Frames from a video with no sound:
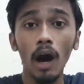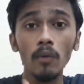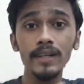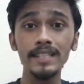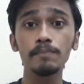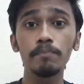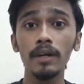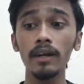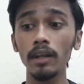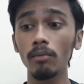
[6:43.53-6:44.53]

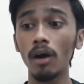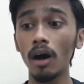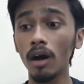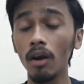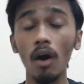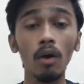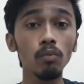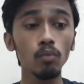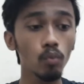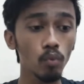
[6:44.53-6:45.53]
desperate you are, or
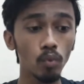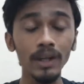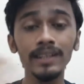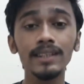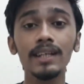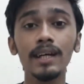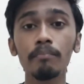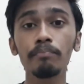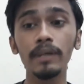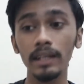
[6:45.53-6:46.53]
what's the
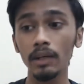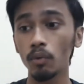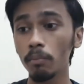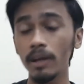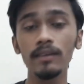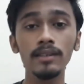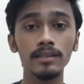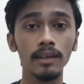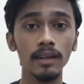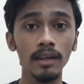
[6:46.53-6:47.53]
company who made this
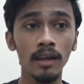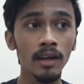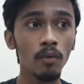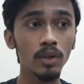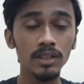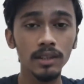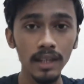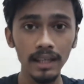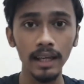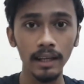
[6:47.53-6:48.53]
thing was
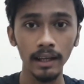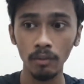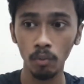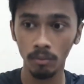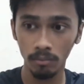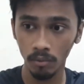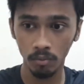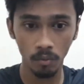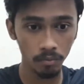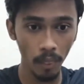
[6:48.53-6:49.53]
thinking that
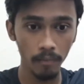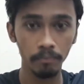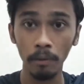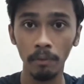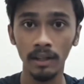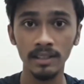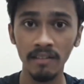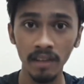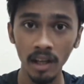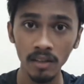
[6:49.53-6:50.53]
people doesn't
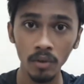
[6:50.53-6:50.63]
have any other